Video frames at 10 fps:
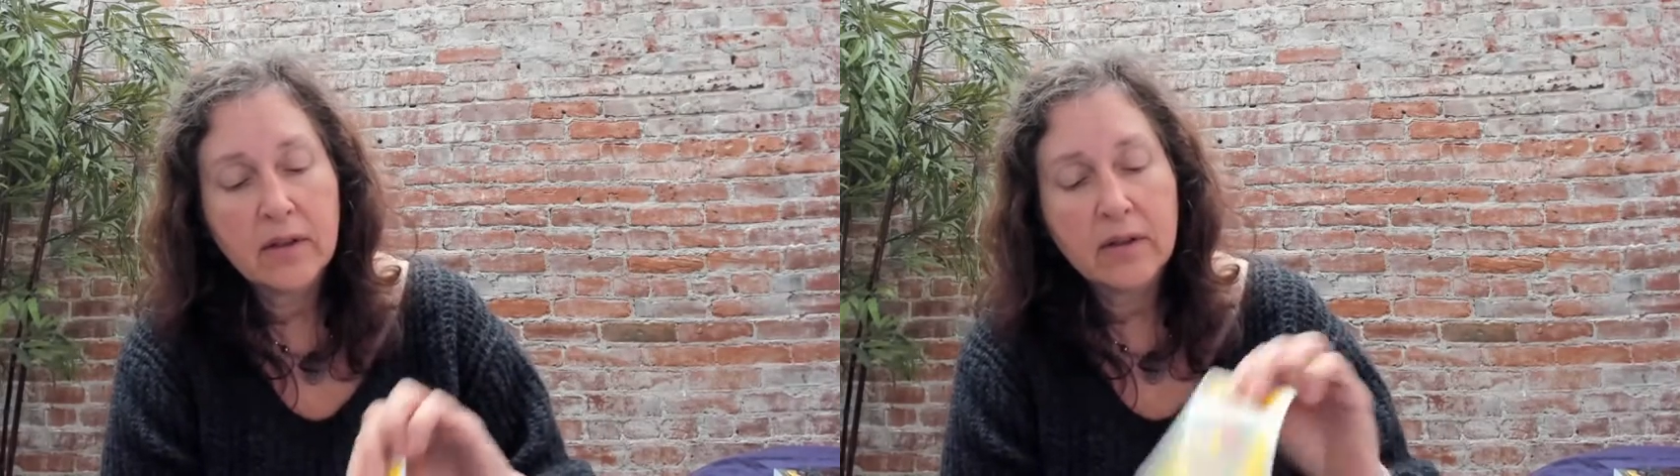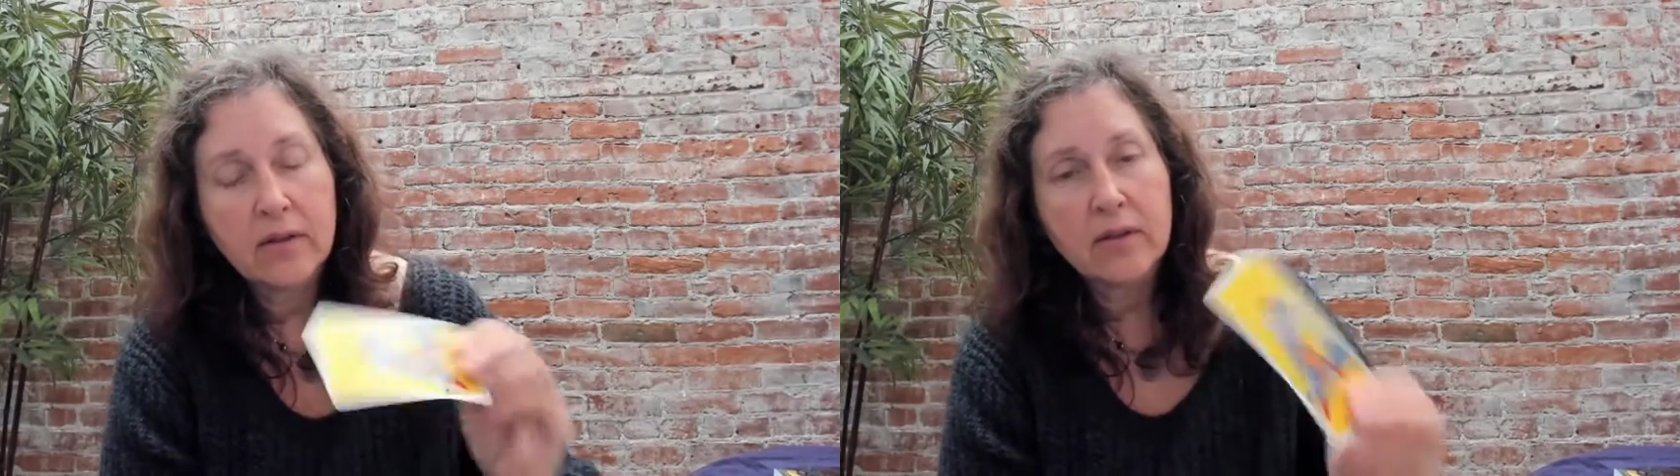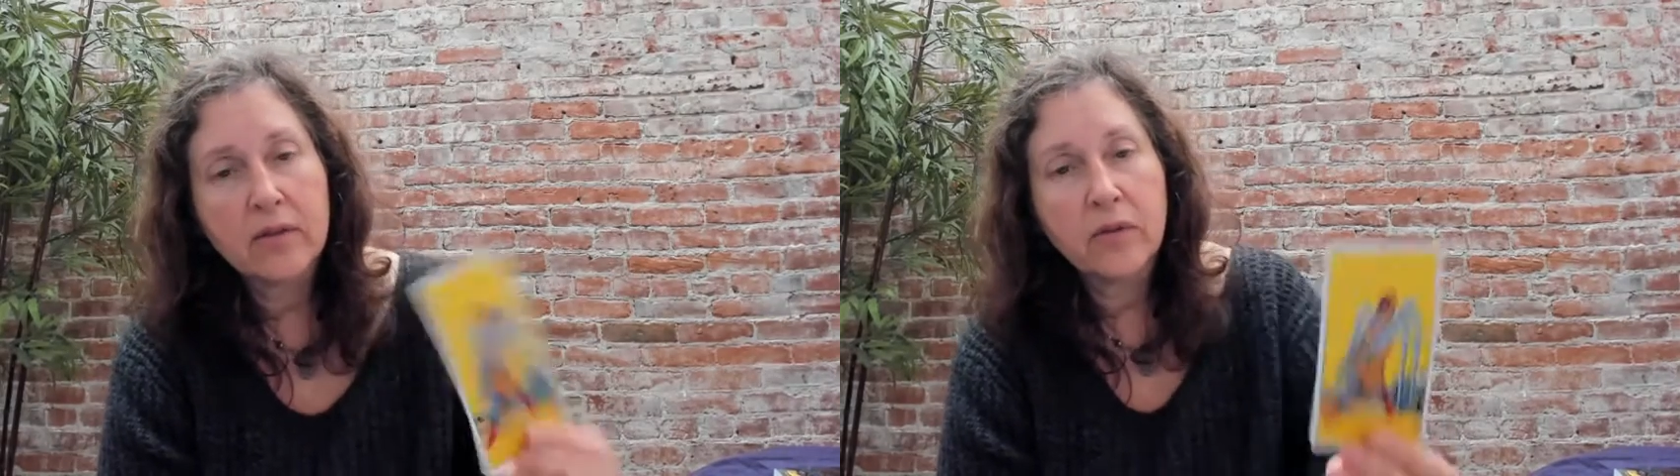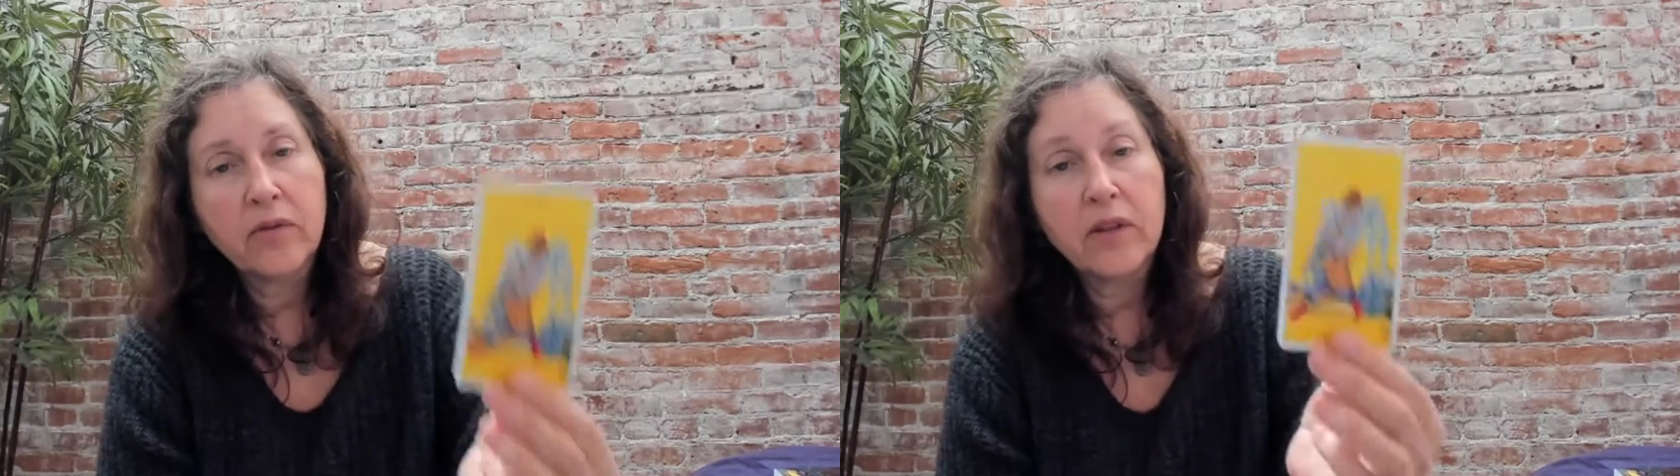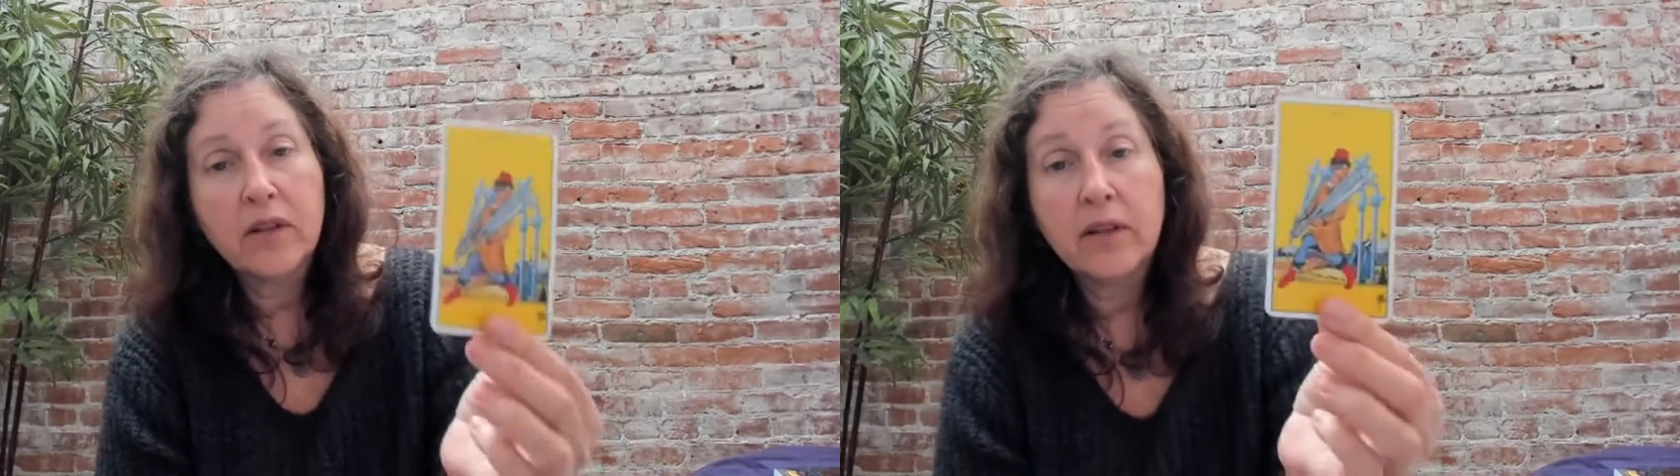This is
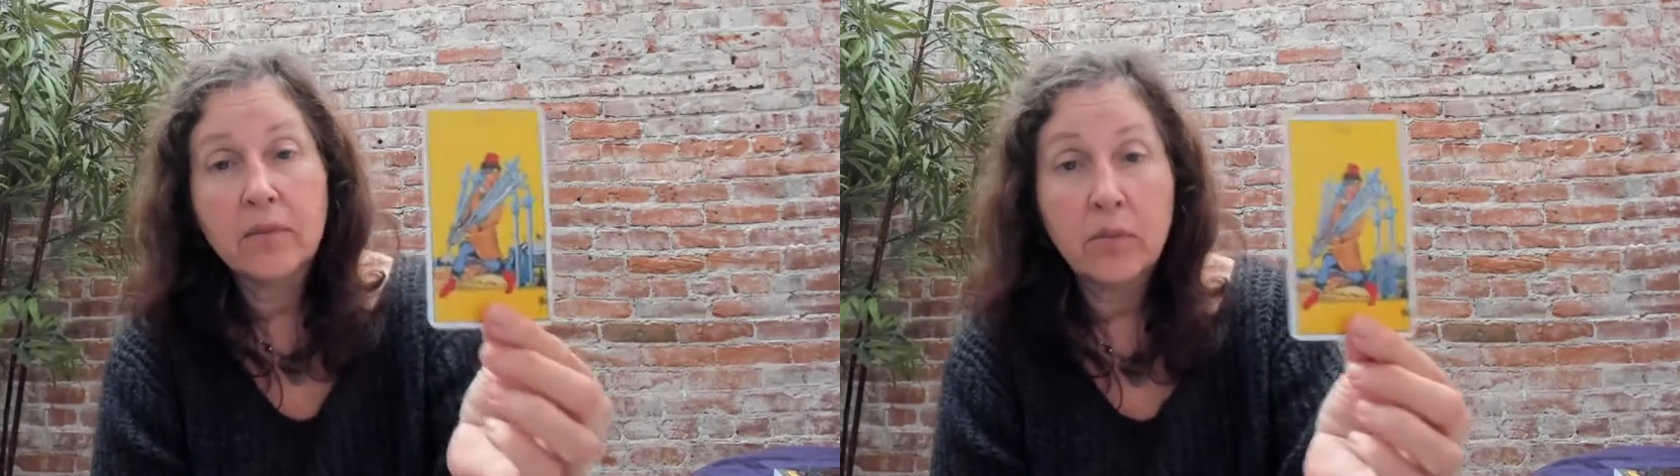revealing